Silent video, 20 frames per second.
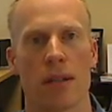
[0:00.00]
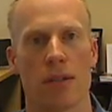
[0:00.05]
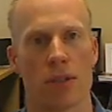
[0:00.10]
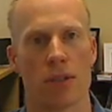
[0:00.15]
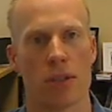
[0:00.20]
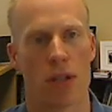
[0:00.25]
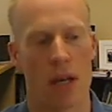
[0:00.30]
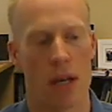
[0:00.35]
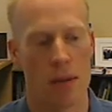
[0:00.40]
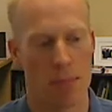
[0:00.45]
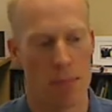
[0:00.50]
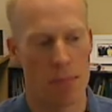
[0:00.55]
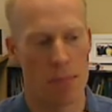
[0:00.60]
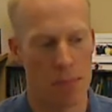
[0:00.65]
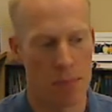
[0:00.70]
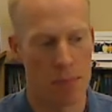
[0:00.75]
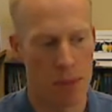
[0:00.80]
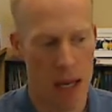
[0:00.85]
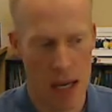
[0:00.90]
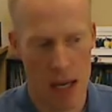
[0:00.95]
Should I
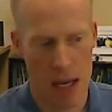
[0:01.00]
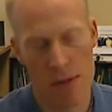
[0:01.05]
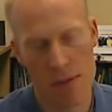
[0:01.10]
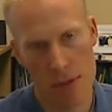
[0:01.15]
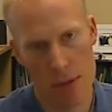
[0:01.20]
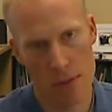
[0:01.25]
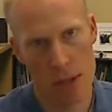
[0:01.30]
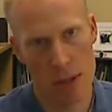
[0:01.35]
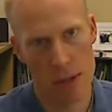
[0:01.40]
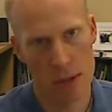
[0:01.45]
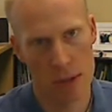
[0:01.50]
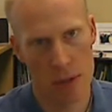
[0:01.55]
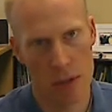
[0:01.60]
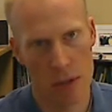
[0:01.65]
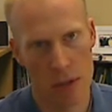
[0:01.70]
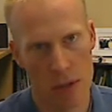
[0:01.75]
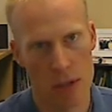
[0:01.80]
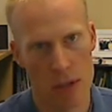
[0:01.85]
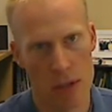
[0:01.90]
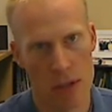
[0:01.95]
pay for rental
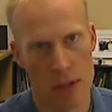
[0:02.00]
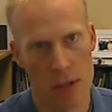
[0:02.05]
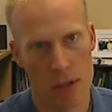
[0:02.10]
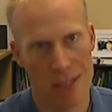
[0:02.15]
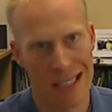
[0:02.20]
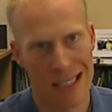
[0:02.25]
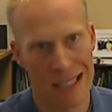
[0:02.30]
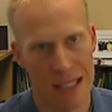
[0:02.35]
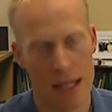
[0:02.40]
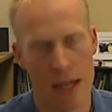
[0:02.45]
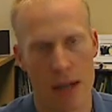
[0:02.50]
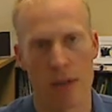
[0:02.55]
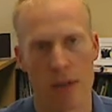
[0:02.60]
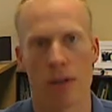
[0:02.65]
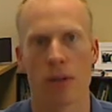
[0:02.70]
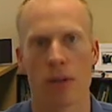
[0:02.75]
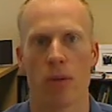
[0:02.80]
car insurance at the counter,